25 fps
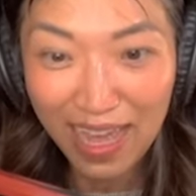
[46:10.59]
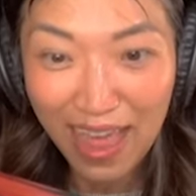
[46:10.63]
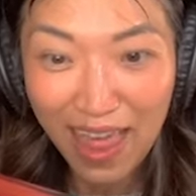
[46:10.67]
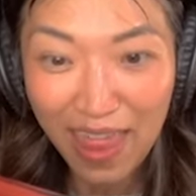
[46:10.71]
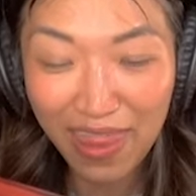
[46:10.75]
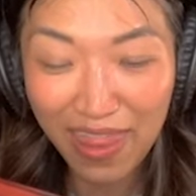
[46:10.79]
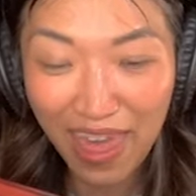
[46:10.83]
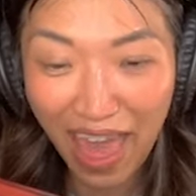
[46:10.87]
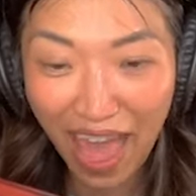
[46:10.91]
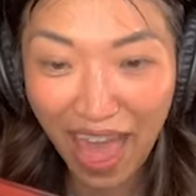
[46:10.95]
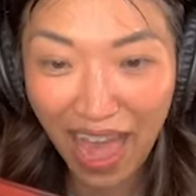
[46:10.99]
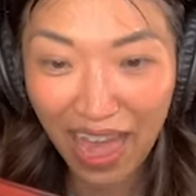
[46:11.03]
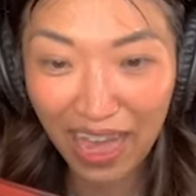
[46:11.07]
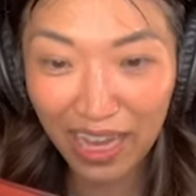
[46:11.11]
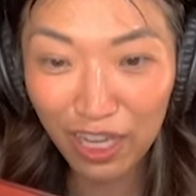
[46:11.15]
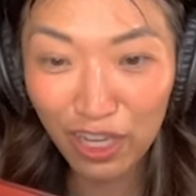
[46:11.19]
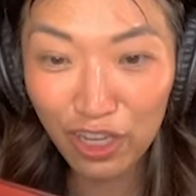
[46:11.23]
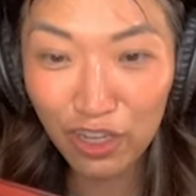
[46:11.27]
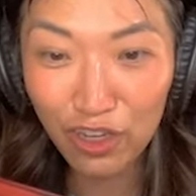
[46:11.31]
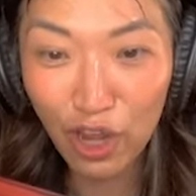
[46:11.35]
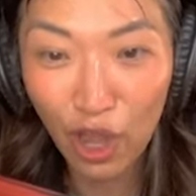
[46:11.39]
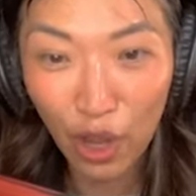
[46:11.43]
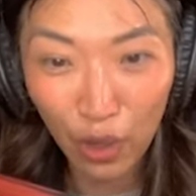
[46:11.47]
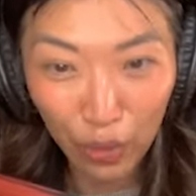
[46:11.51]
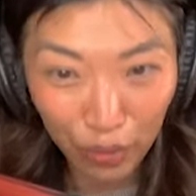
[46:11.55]
that, you
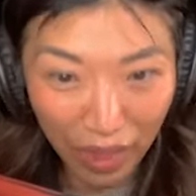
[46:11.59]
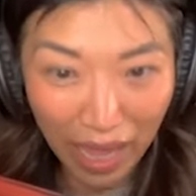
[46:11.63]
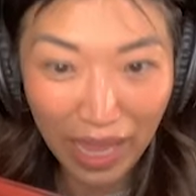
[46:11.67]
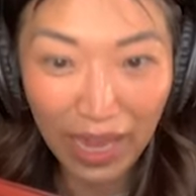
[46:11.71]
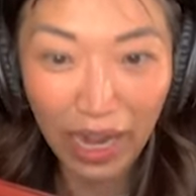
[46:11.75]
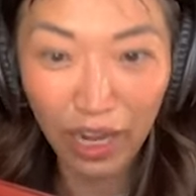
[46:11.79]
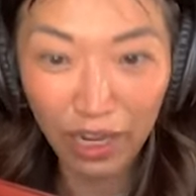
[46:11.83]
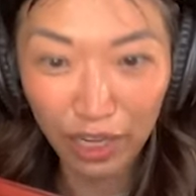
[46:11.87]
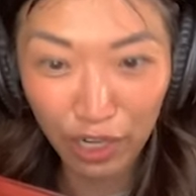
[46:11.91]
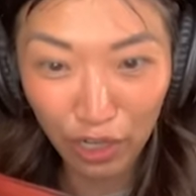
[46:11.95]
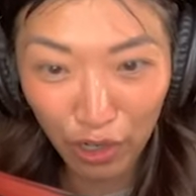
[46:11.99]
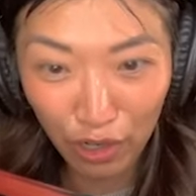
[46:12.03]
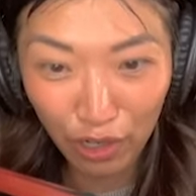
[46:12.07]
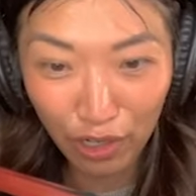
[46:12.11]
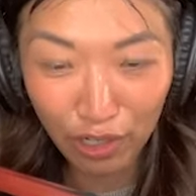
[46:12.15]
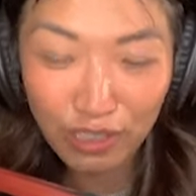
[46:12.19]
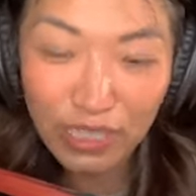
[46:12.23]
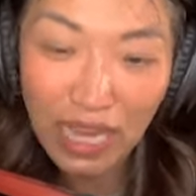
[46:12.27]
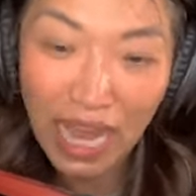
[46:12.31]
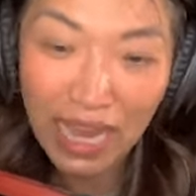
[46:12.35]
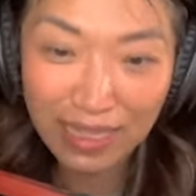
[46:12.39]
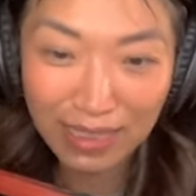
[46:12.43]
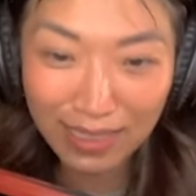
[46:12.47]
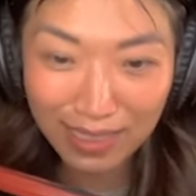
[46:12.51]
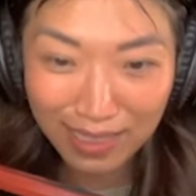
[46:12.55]
know, that occurs
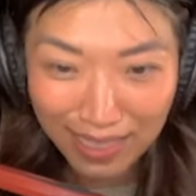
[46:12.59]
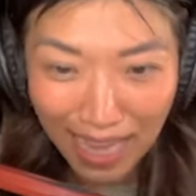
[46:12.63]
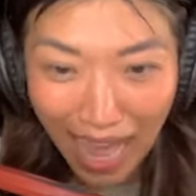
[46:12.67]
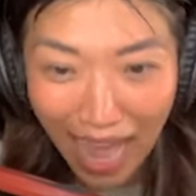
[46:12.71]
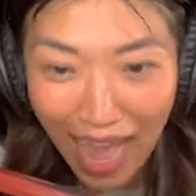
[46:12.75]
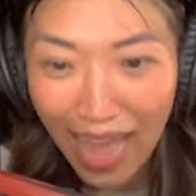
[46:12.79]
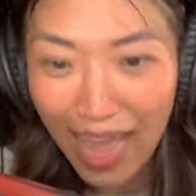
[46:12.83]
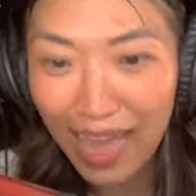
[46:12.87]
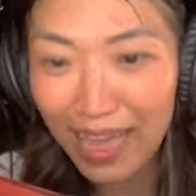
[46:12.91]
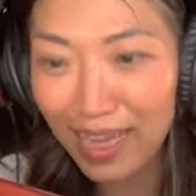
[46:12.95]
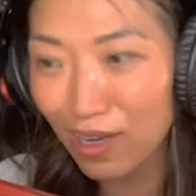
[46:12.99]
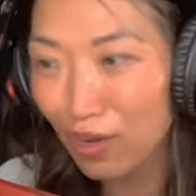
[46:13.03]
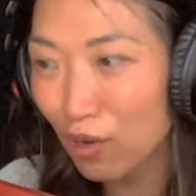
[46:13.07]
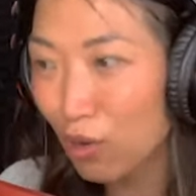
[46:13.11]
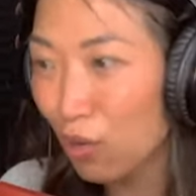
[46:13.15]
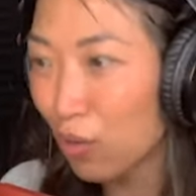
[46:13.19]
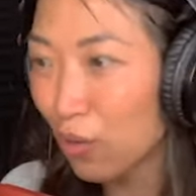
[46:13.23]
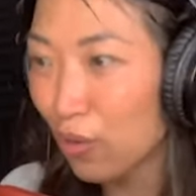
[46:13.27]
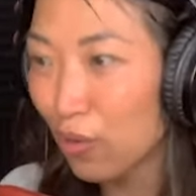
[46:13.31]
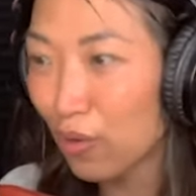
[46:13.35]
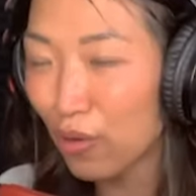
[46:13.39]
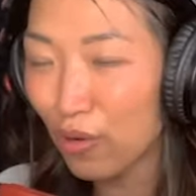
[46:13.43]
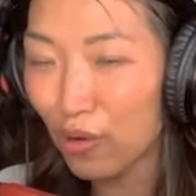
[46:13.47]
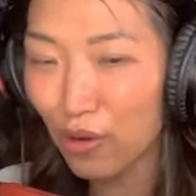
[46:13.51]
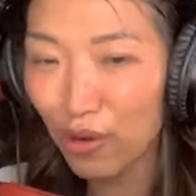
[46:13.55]
on set,
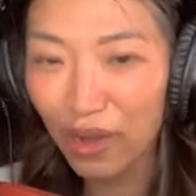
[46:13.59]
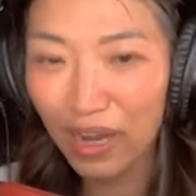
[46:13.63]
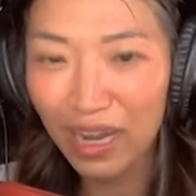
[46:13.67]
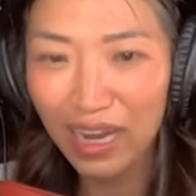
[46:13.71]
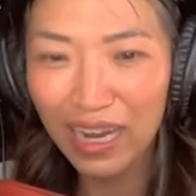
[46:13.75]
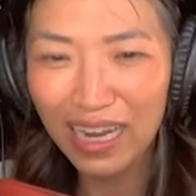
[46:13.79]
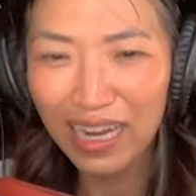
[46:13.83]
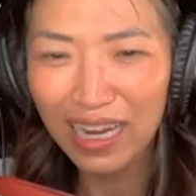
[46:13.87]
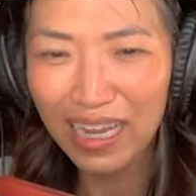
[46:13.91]
or